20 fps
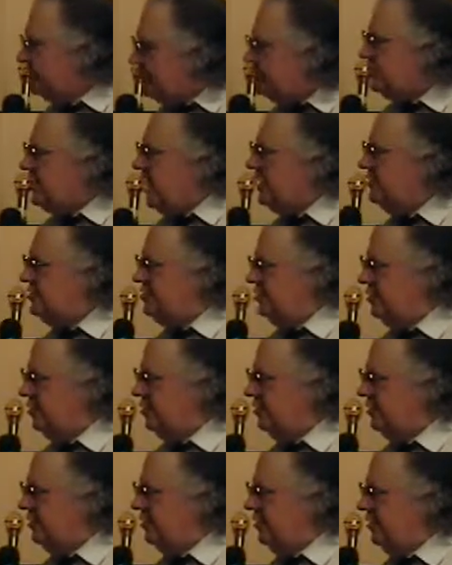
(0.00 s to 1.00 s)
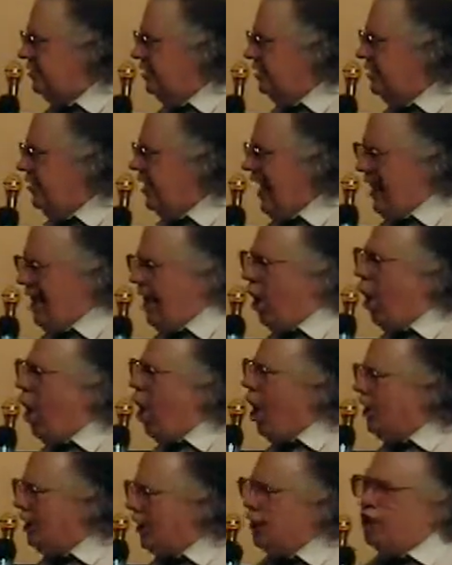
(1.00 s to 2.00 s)
stationed and
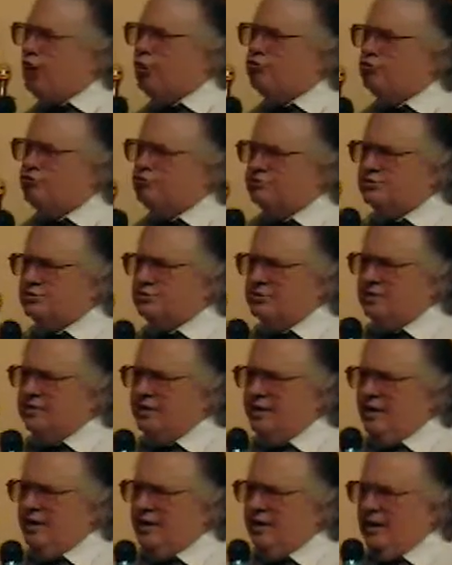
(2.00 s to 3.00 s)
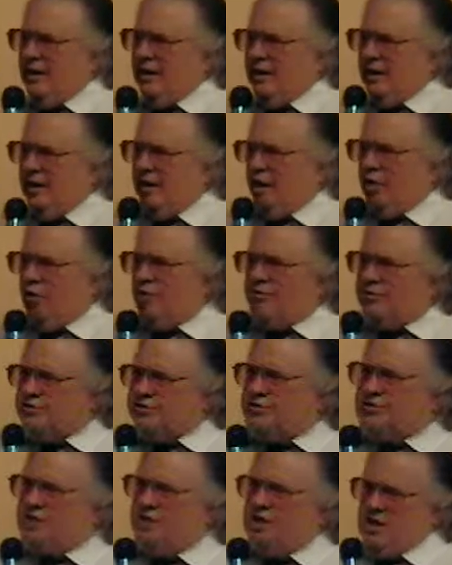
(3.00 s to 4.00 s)
on alert, on
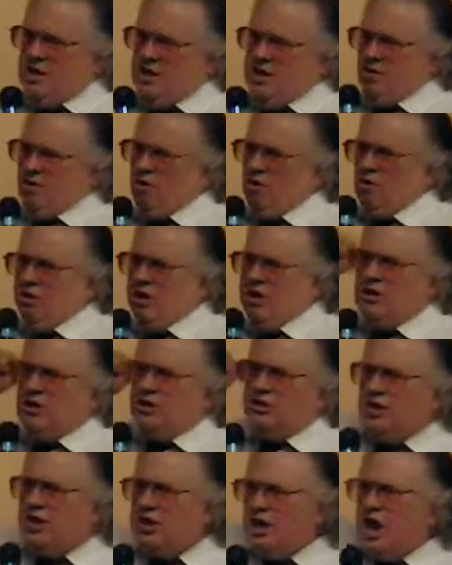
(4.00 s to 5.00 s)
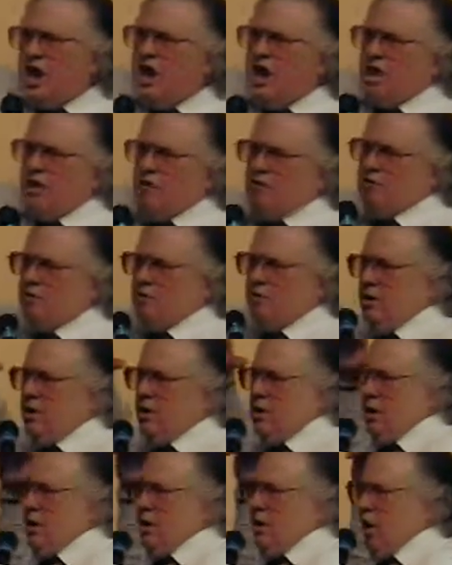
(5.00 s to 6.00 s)
the sea or in the air
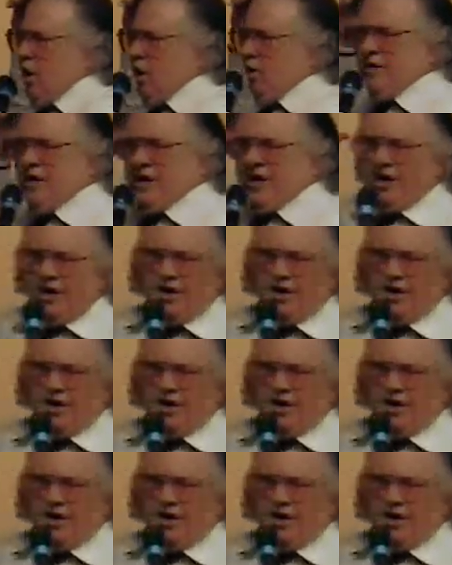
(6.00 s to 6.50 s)
or